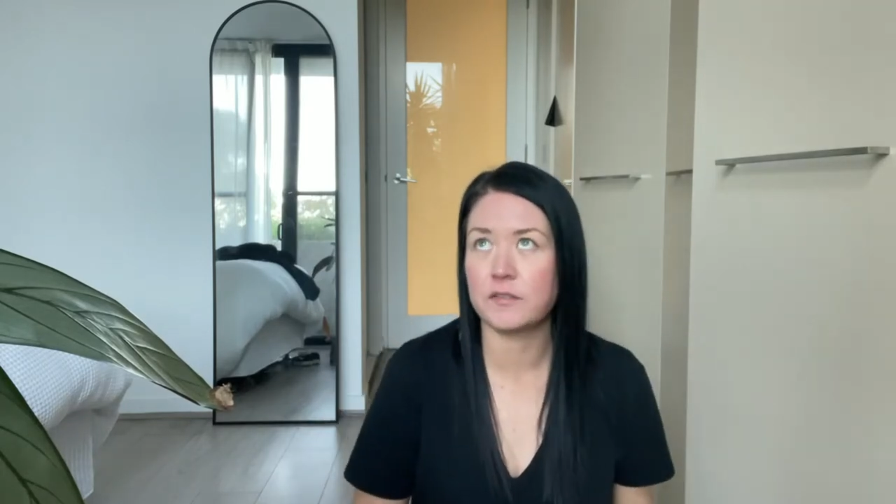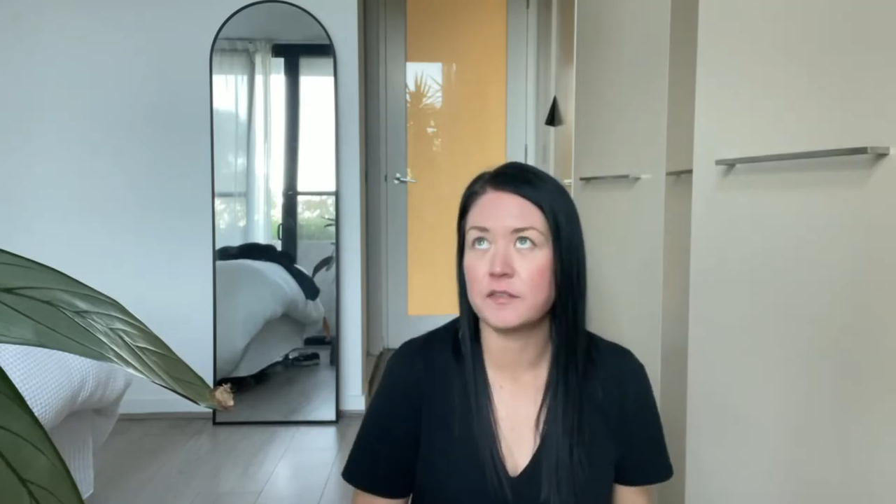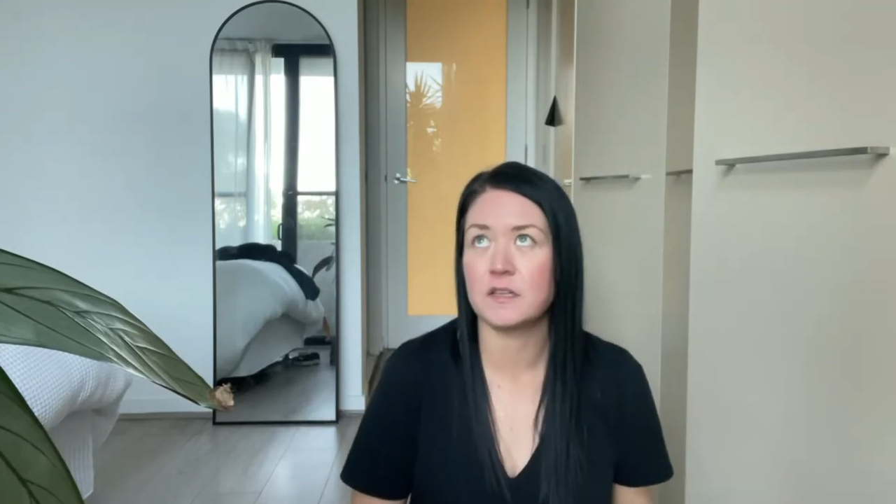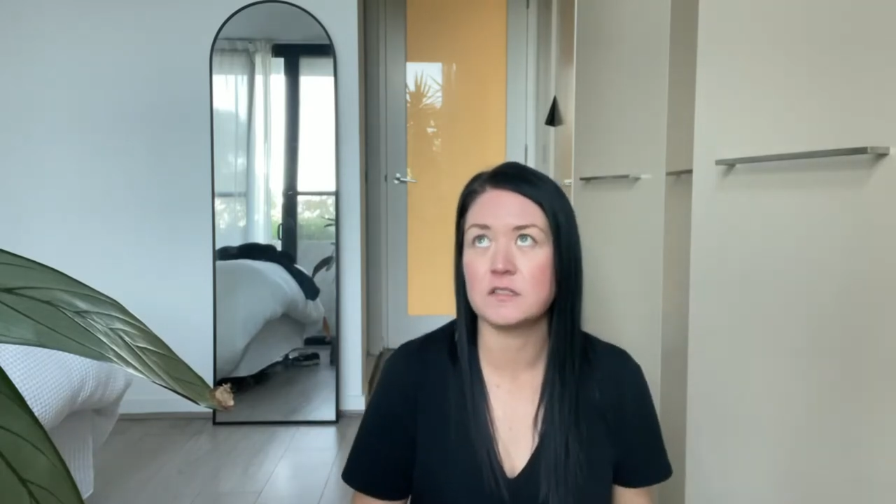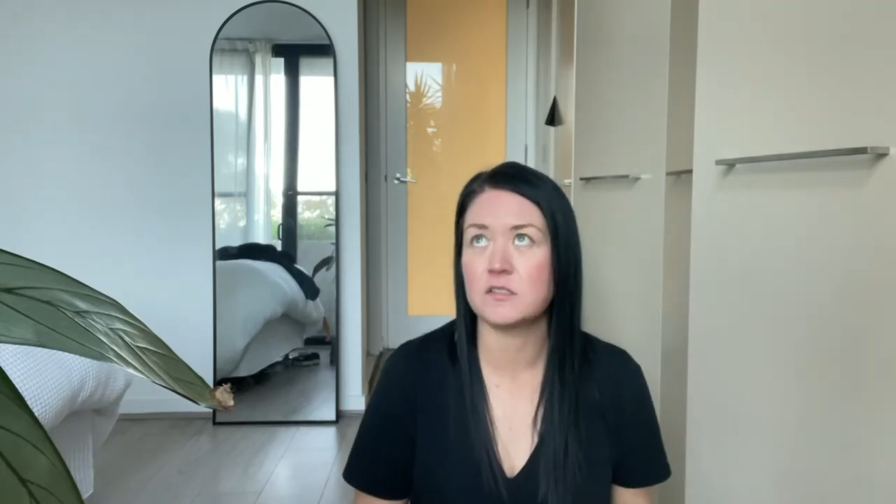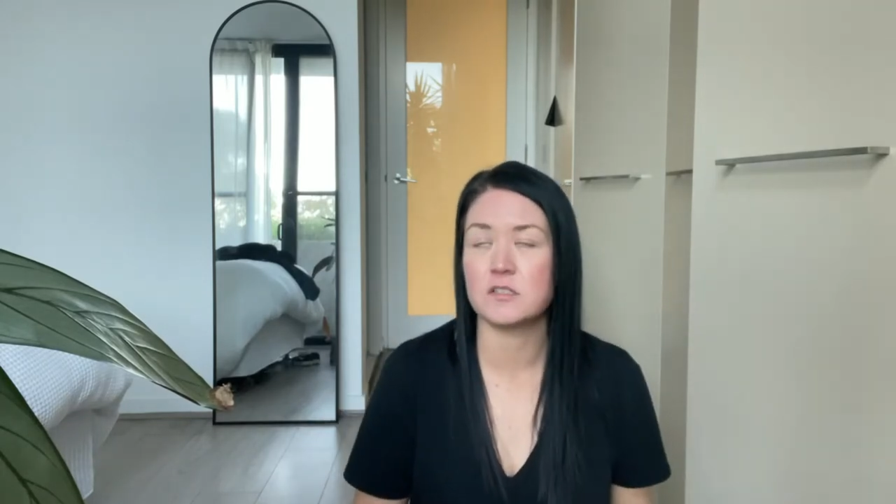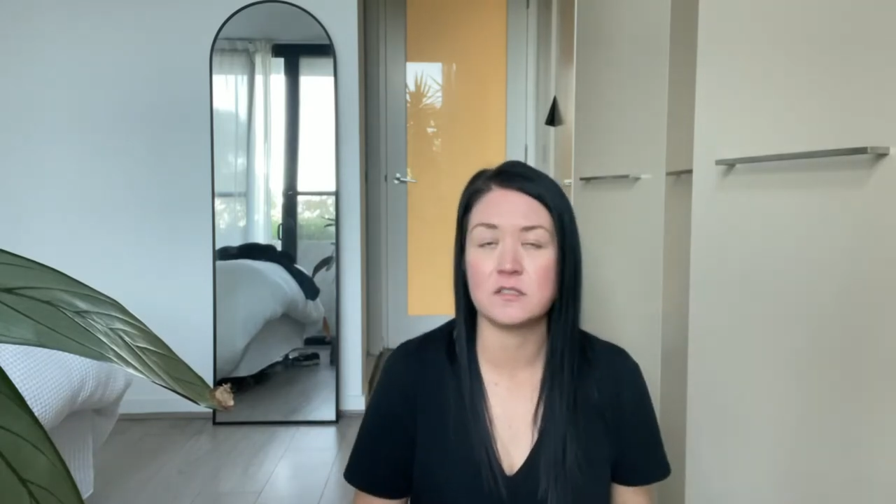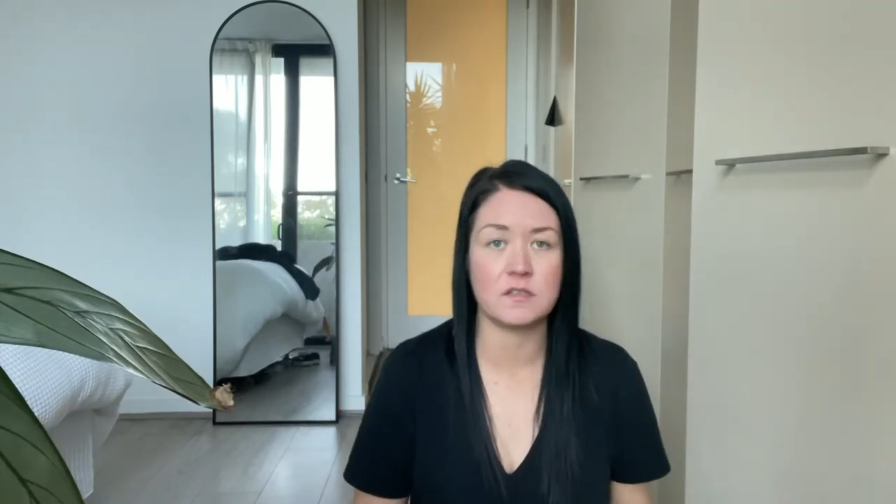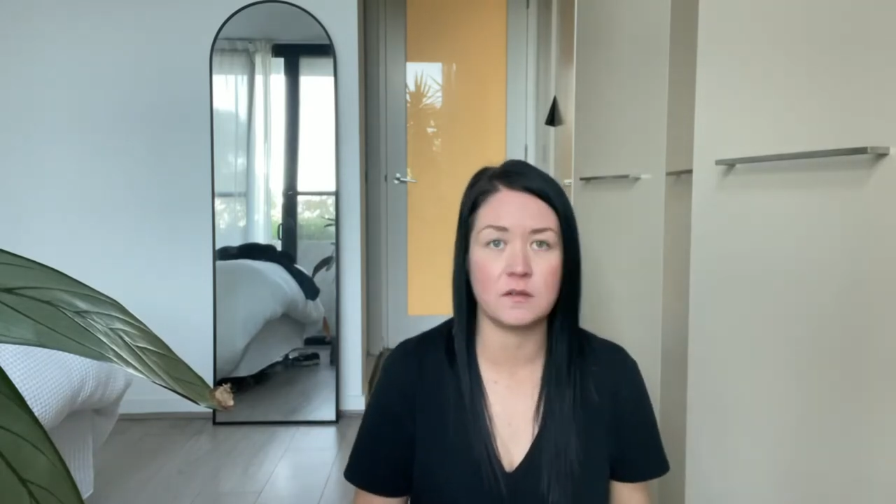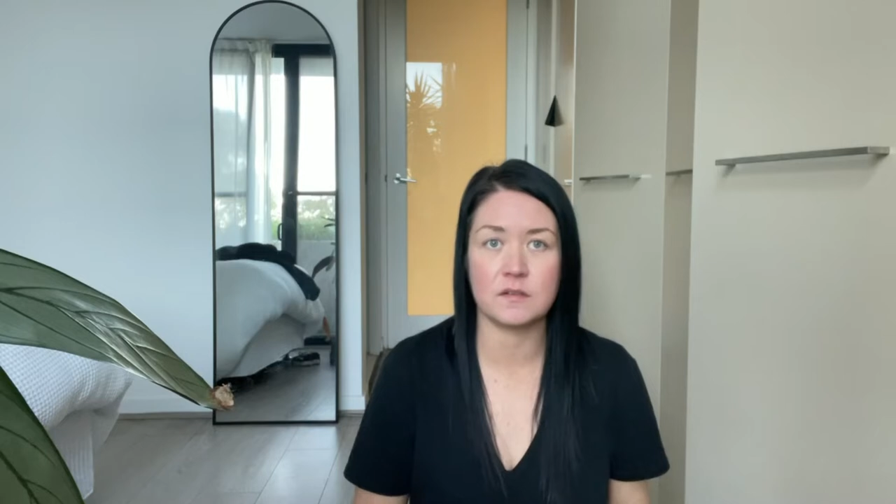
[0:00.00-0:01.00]
I think it's
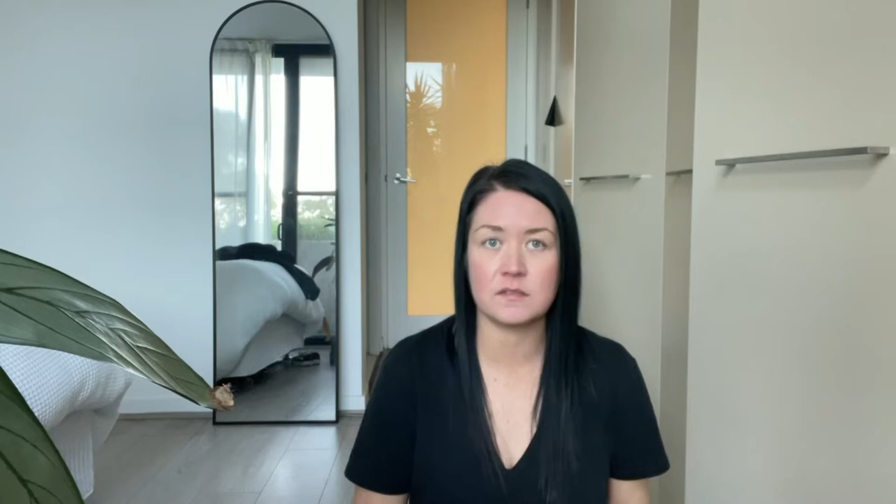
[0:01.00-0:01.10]
just a